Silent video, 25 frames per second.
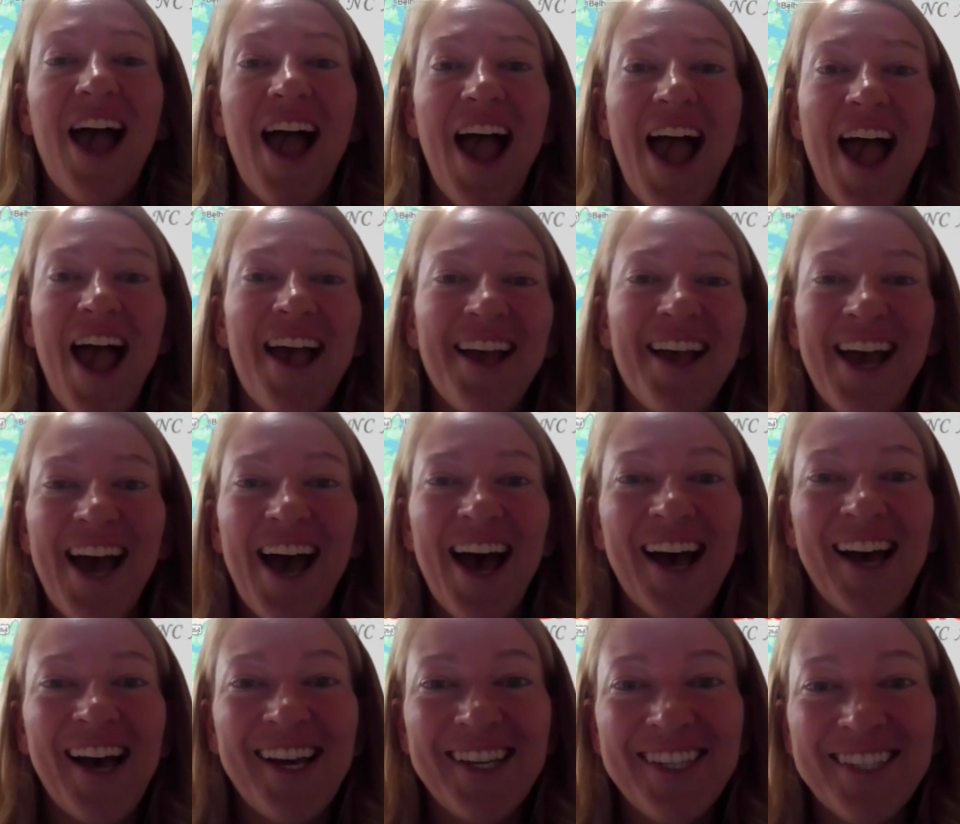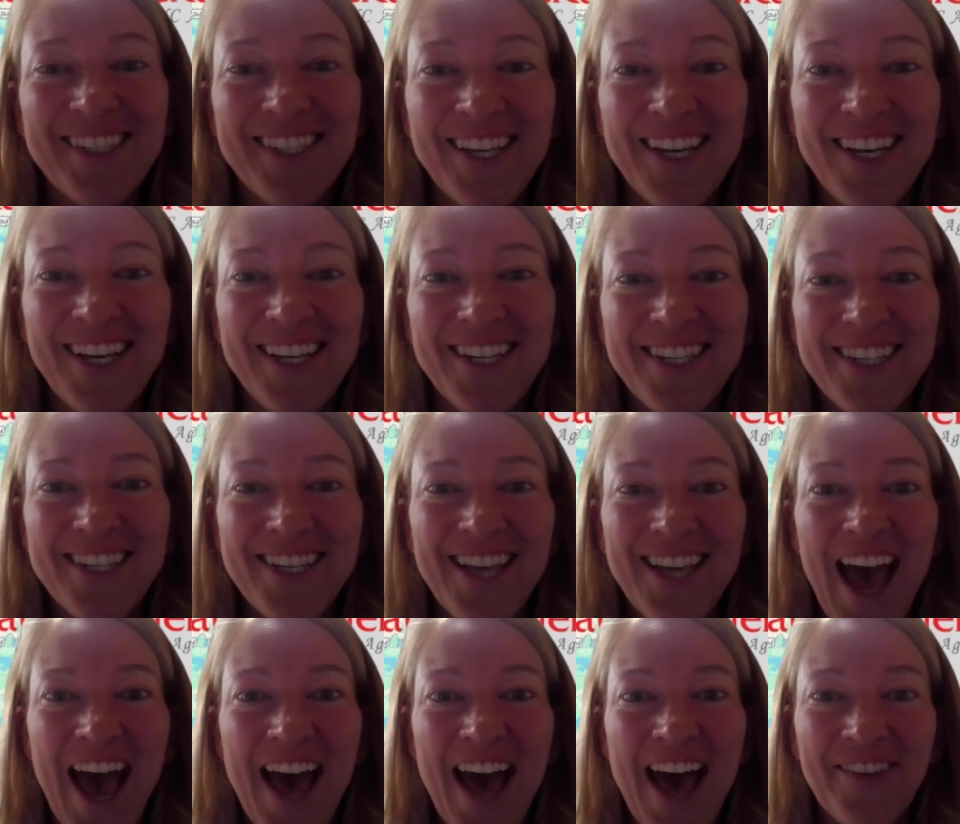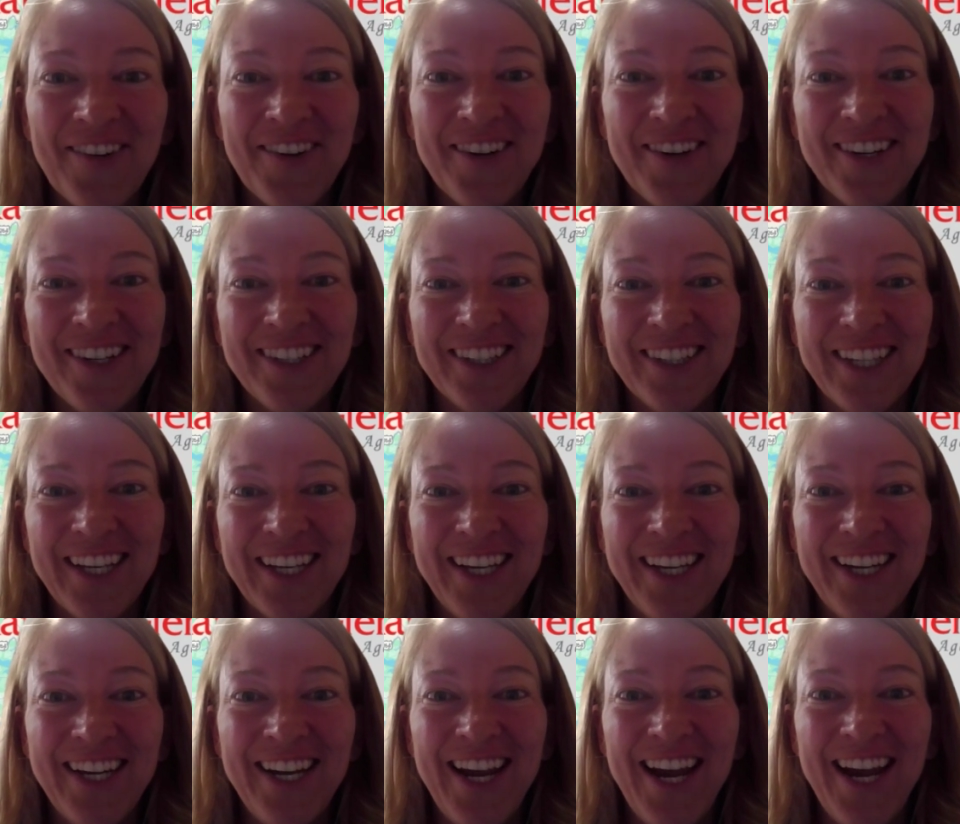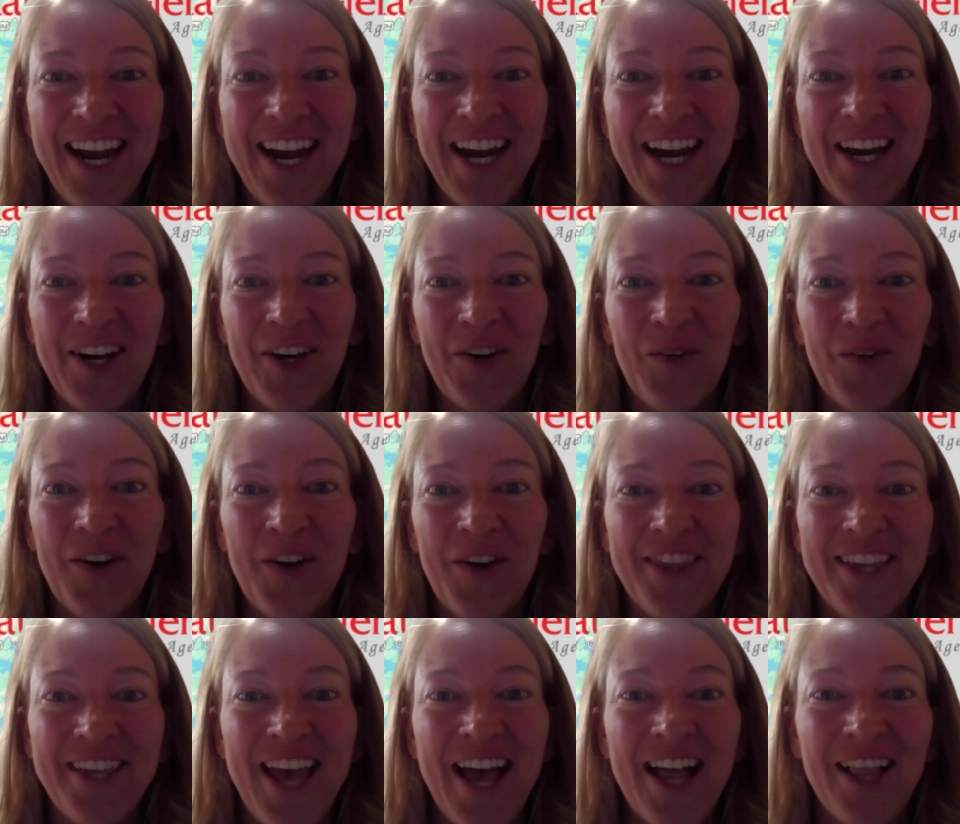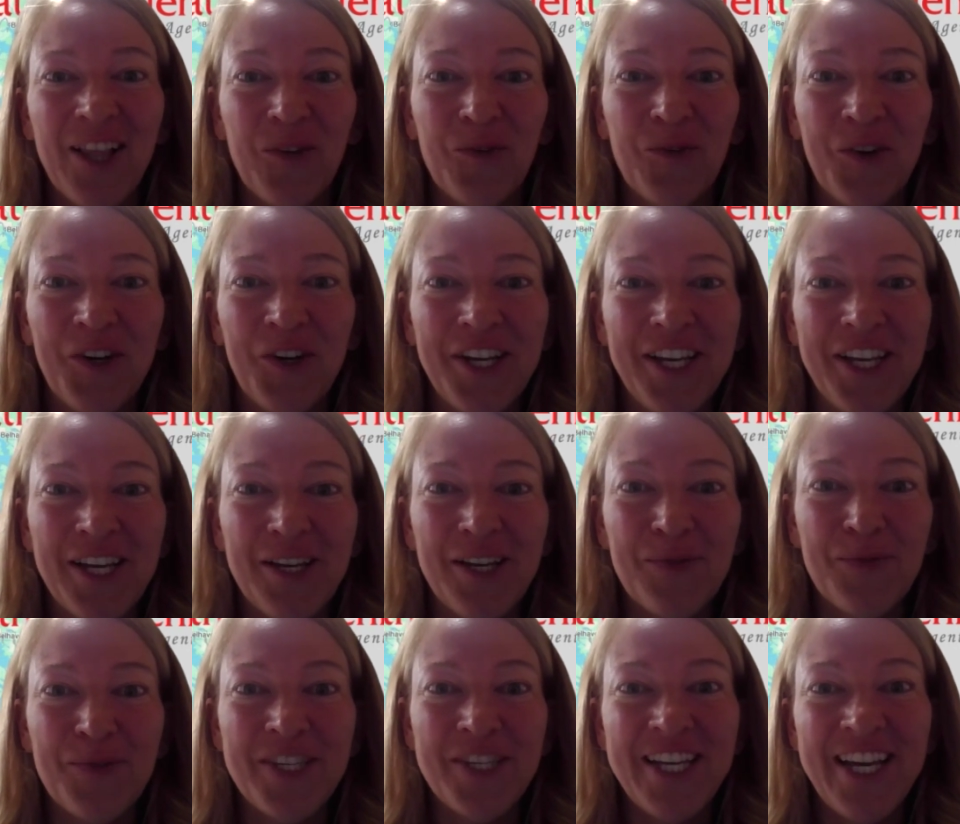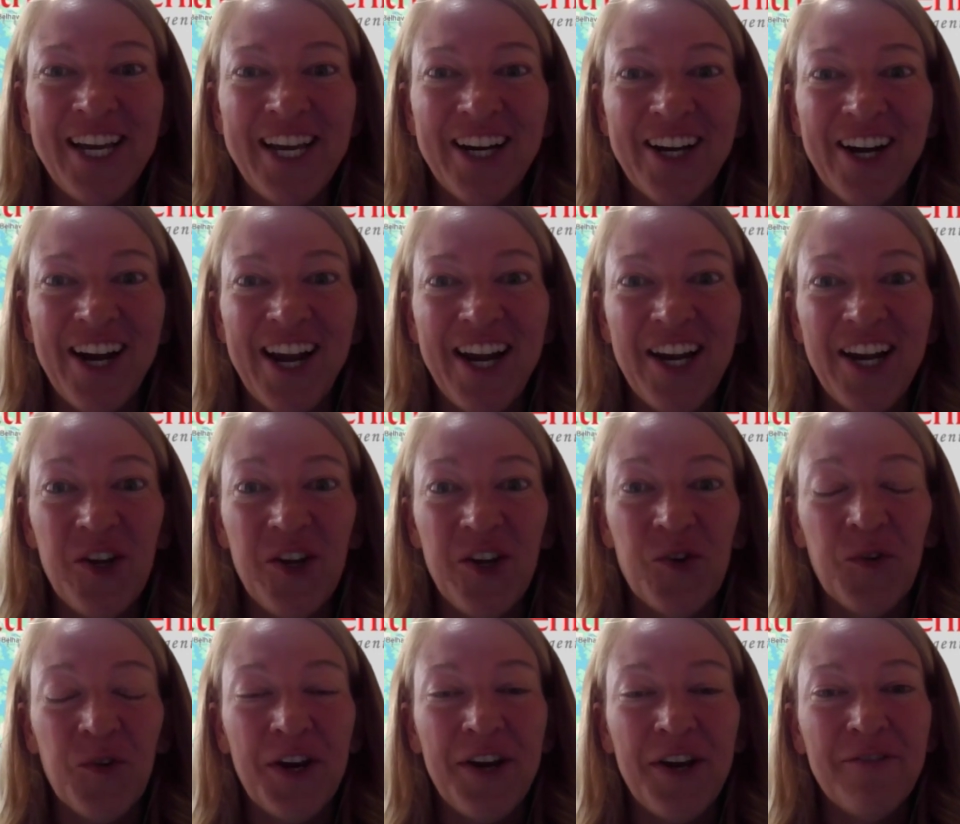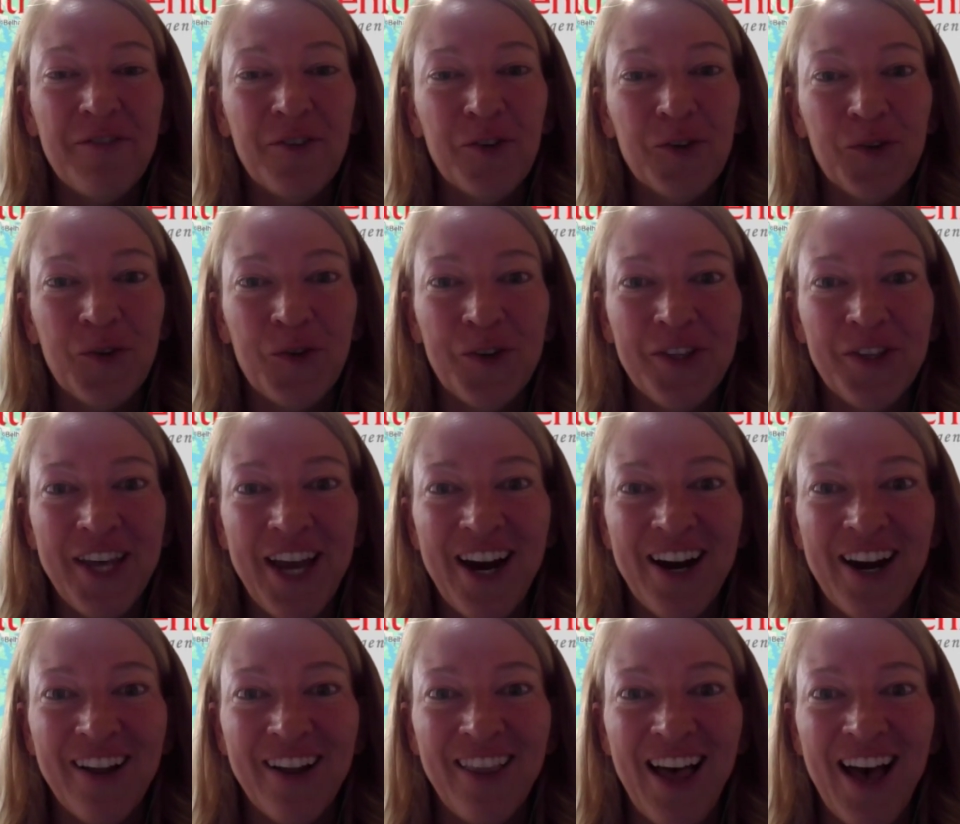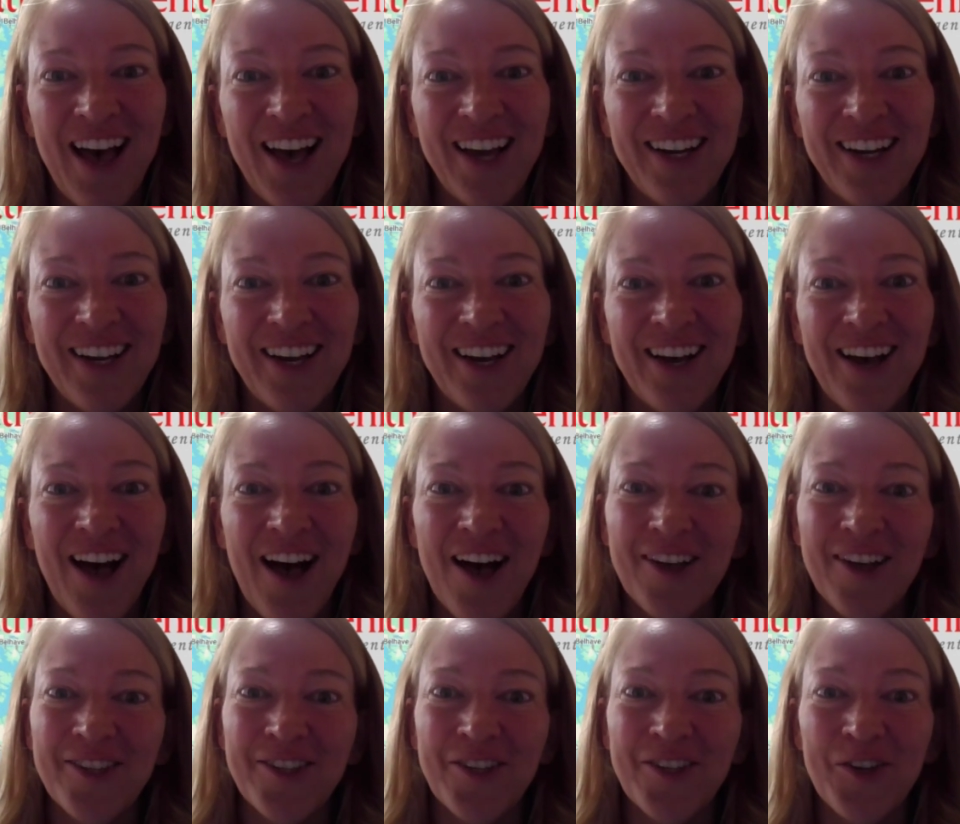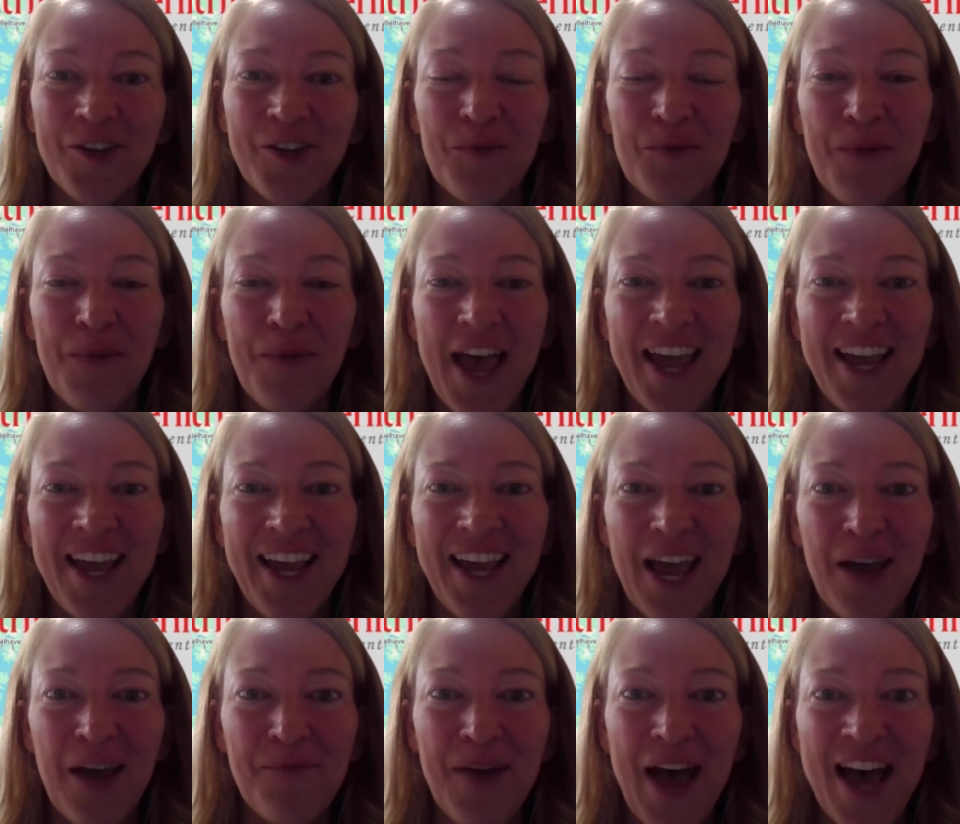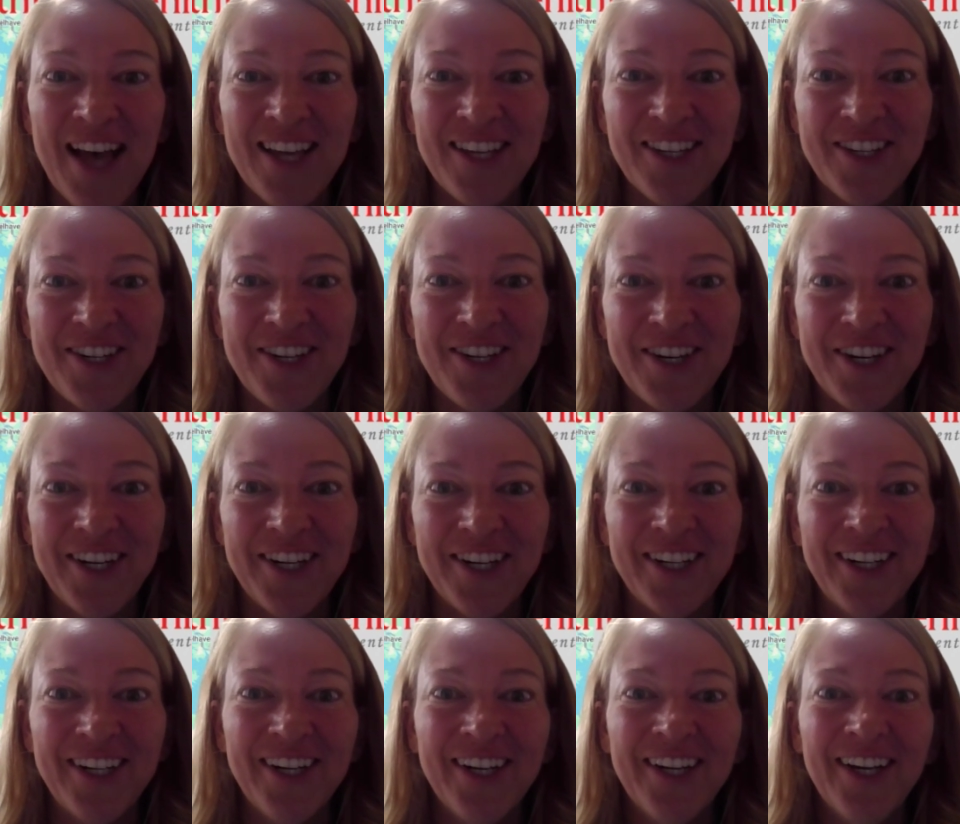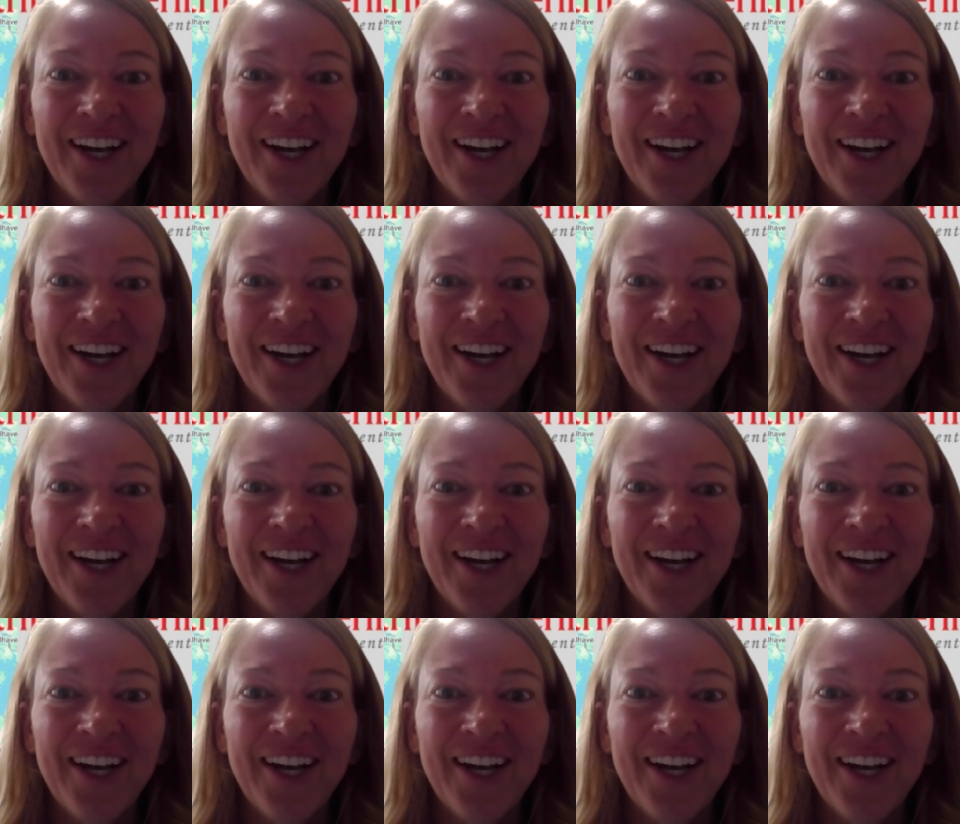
Hey guys, it's Catherine Glenn here with Keller Williams here in Greenville, North Carolina, also your Bang ambassador